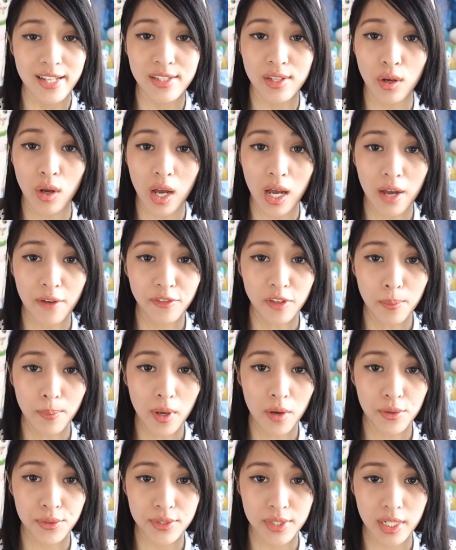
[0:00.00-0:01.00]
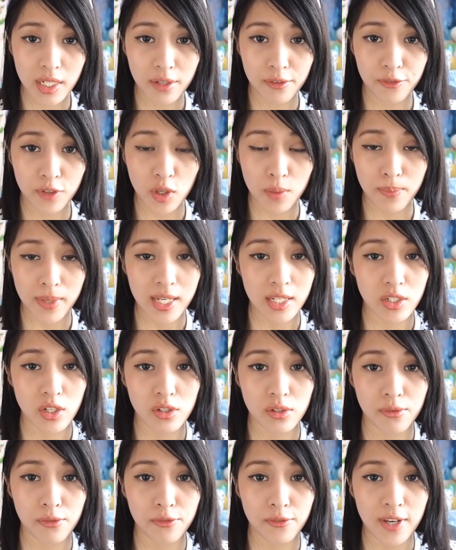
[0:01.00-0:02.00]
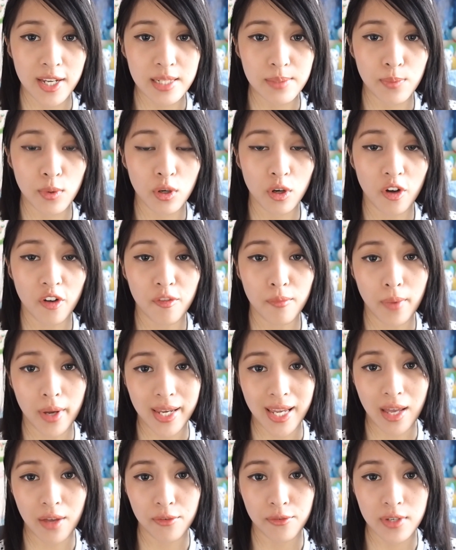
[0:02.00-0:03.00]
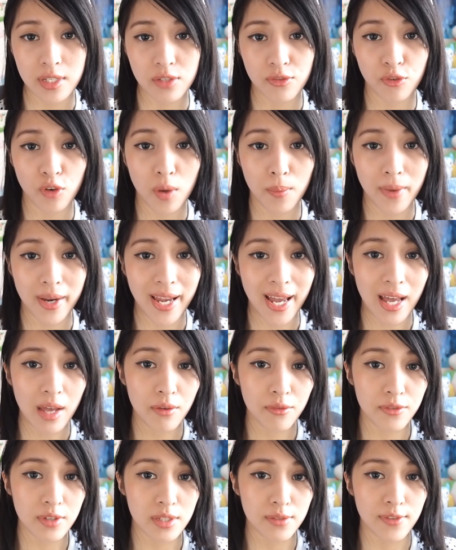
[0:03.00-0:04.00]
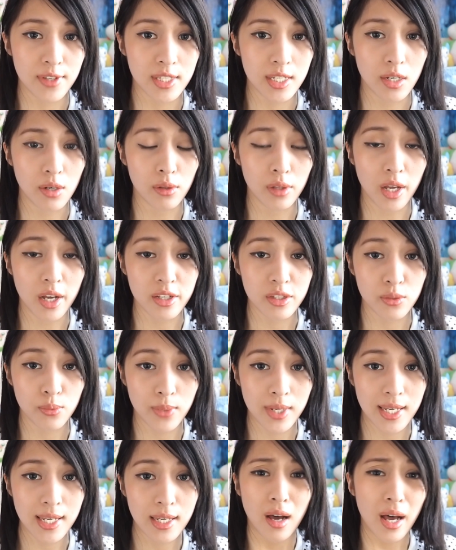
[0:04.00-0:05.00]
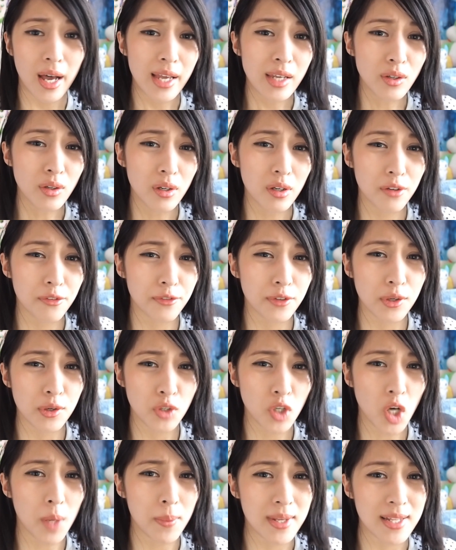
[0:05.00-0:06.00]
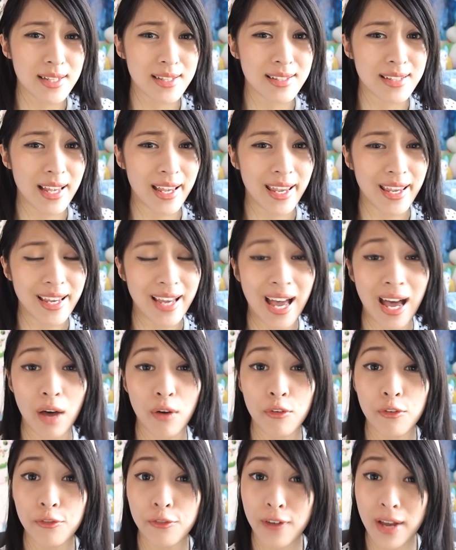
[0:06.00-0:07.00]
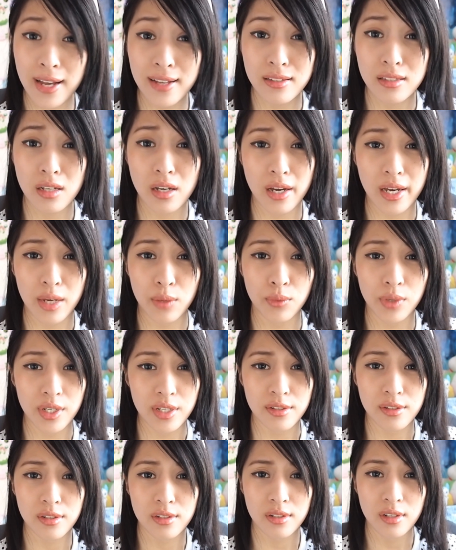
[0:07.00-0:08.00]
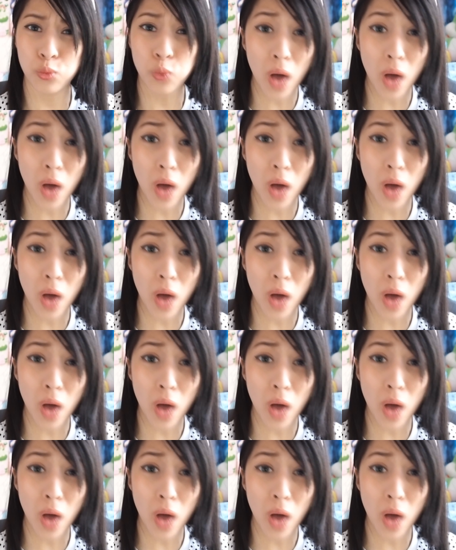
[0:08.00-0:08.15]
So after posting a few pictures on Facebook of my outfits from my outfits video last week, I got a few comments saying how fat I was.